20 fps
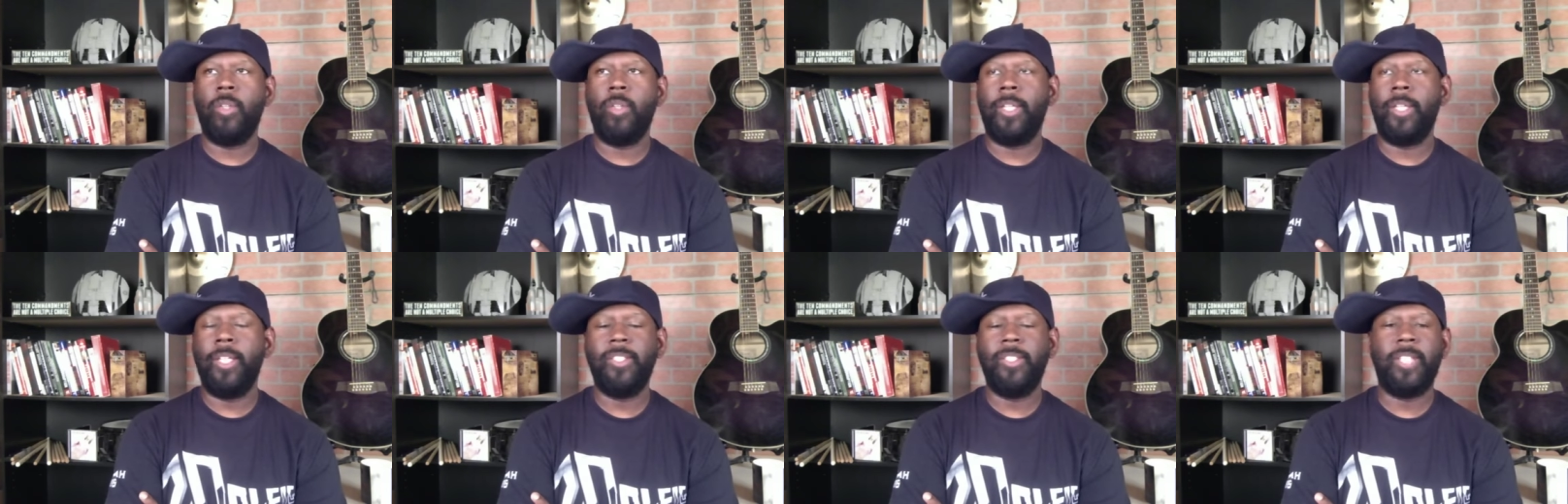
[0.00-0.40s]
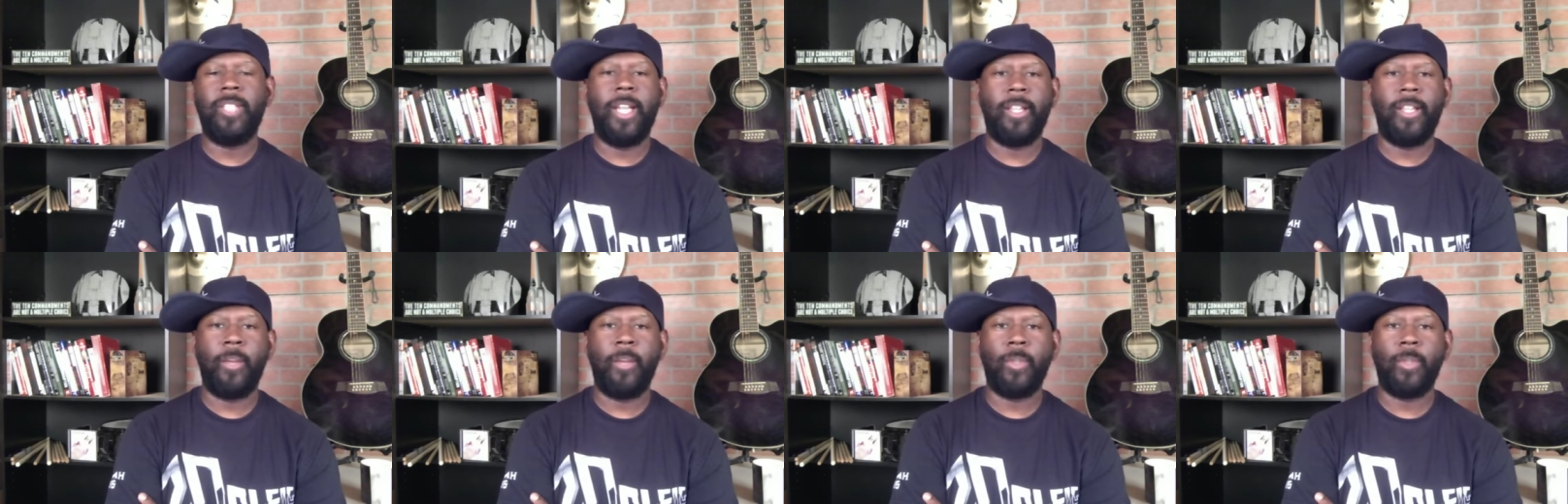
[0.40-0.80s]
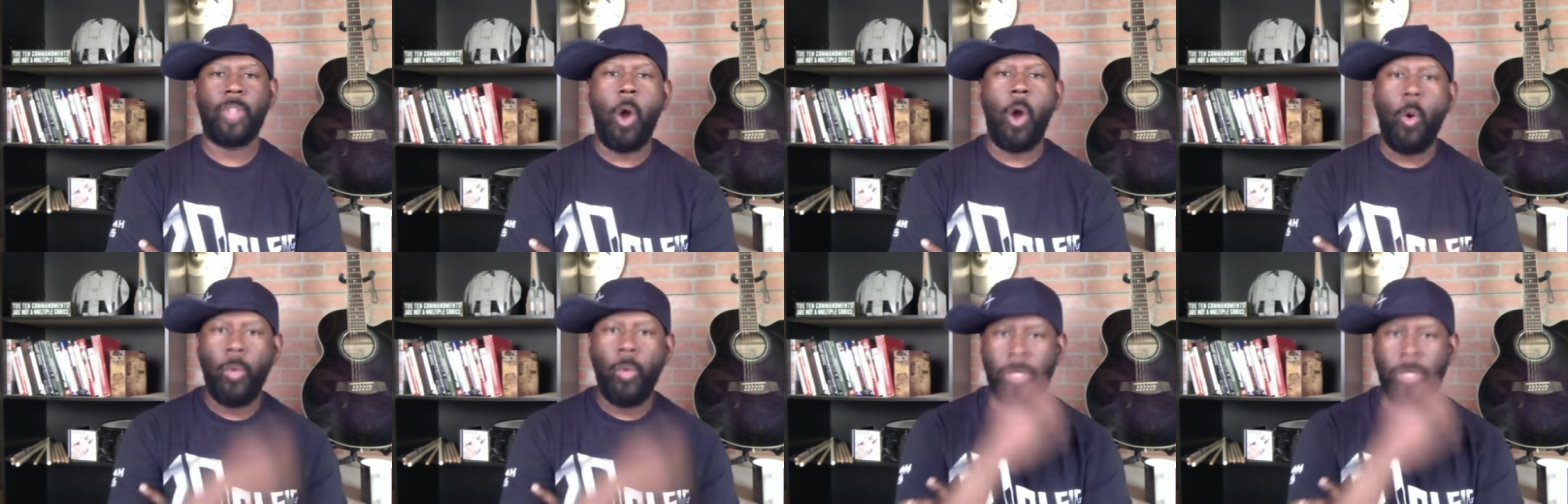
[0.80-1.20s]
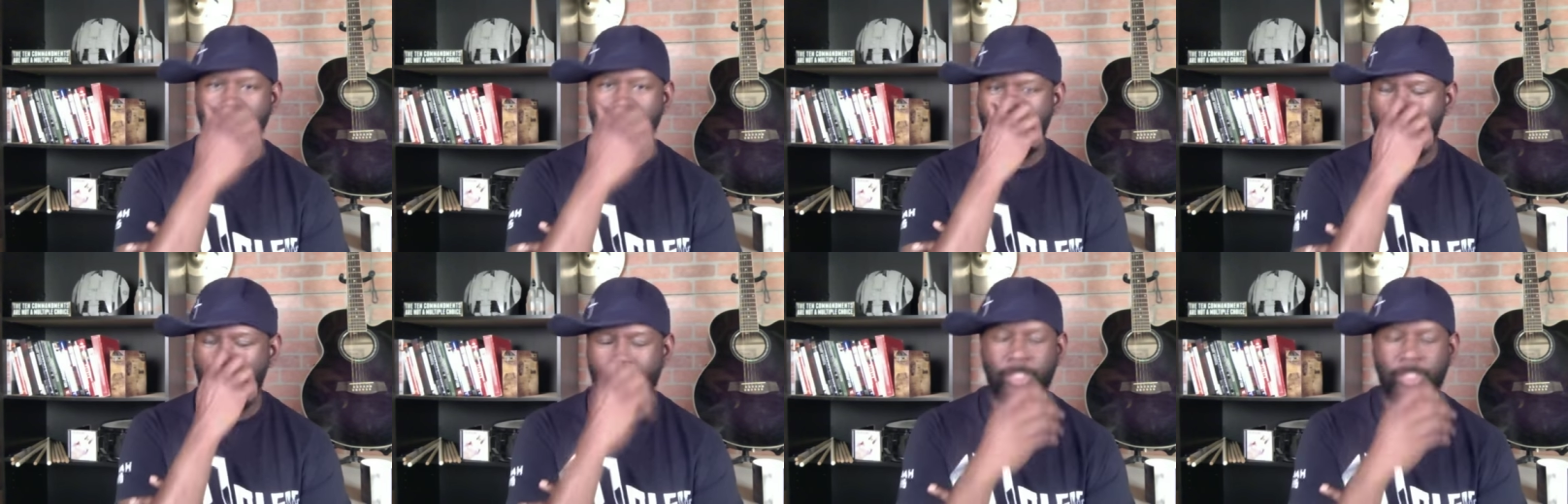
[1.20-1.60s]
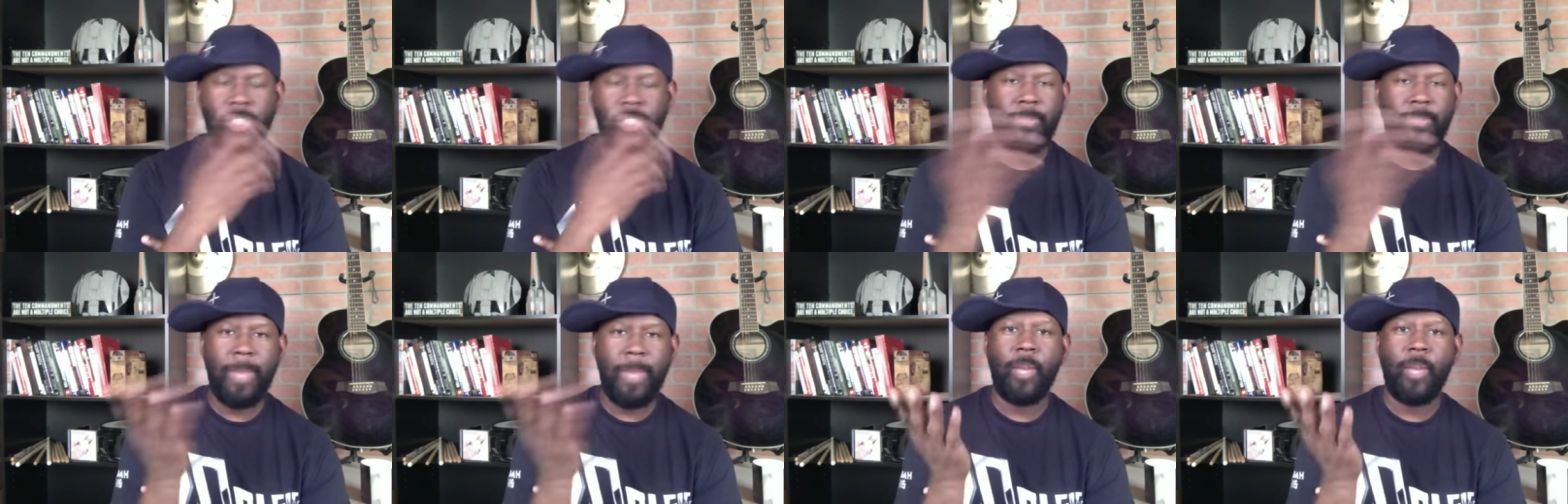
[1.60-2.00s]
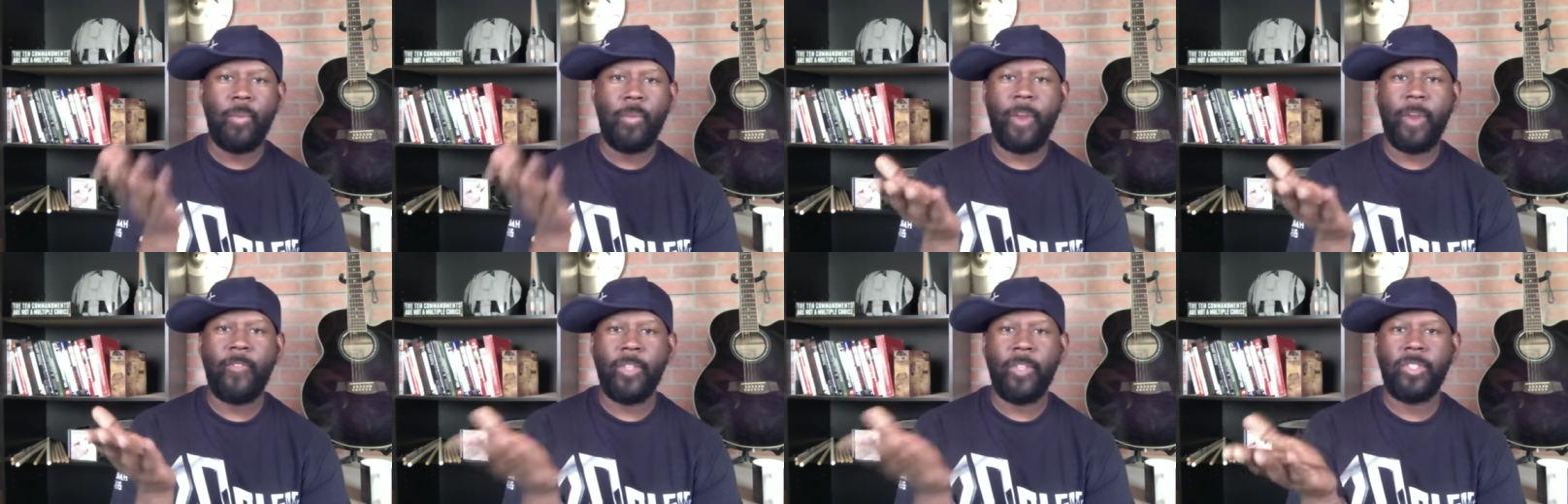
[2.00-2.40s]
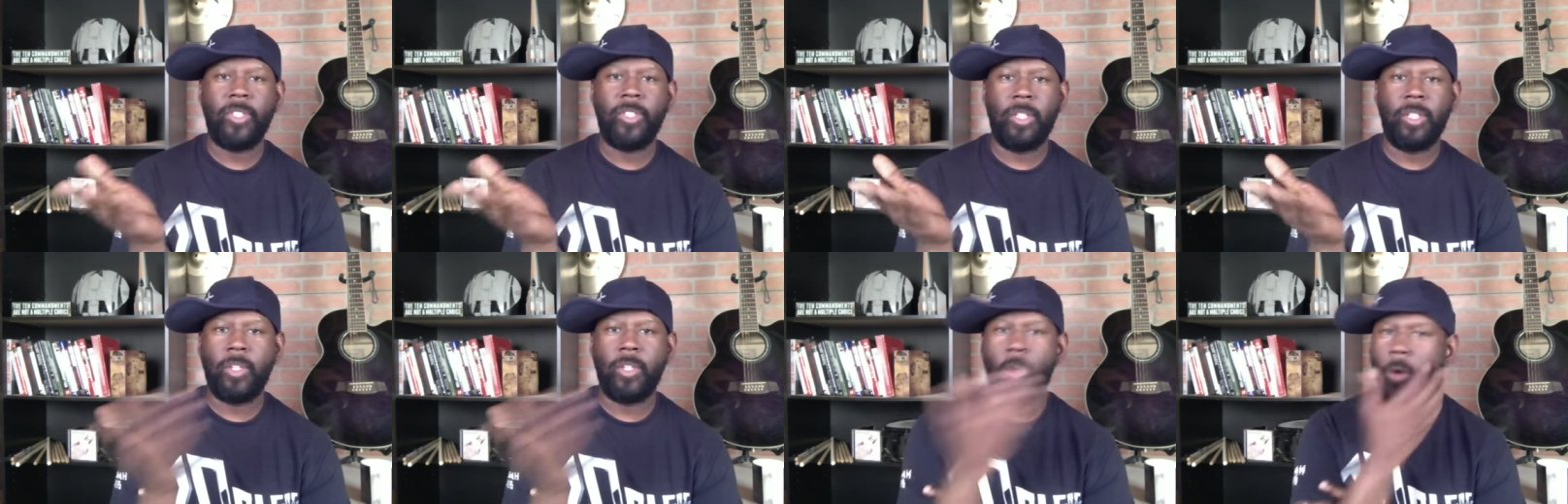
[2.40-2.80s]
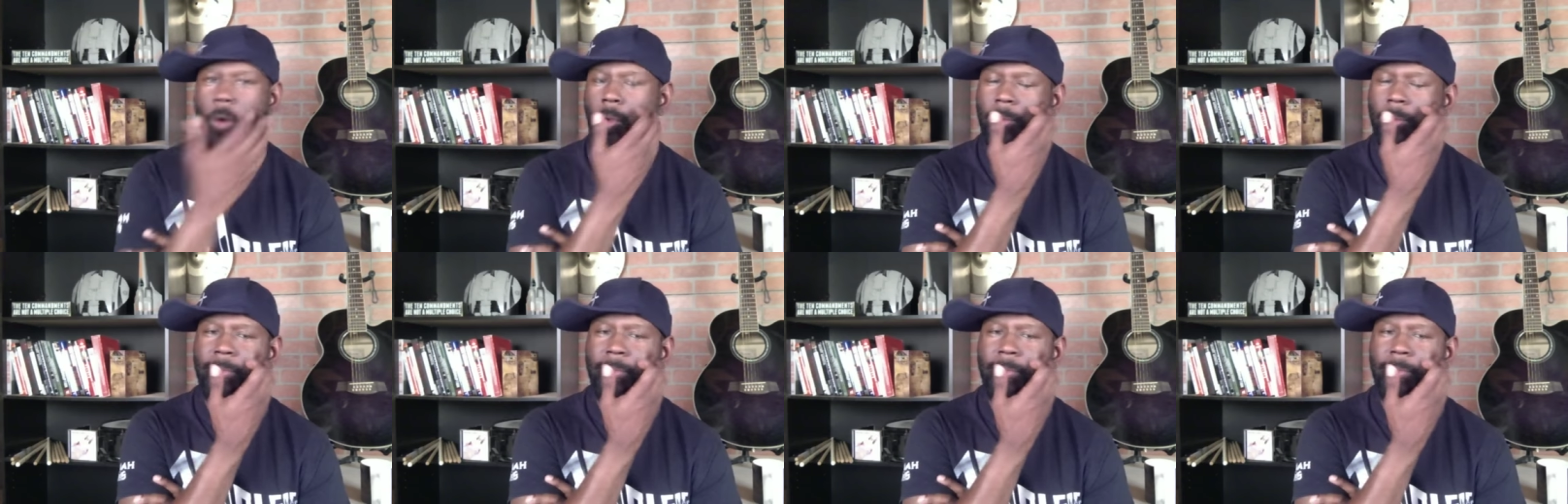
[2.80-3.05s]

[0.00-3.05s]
it didn't say that there was only one. It's just making reference to the colt.